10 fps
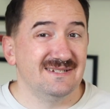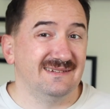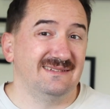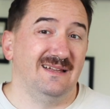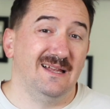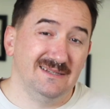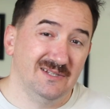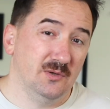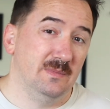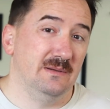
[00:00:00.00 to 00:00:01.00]
just a
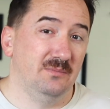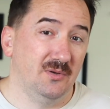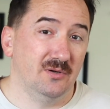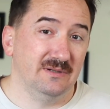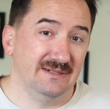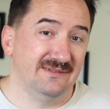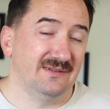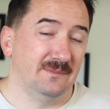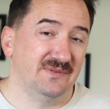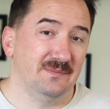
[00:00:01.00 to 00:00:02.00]
little bit blurry in
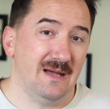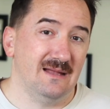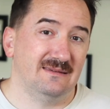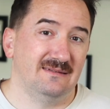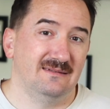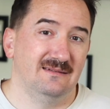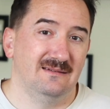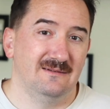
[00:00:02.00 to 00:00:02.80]
some spots.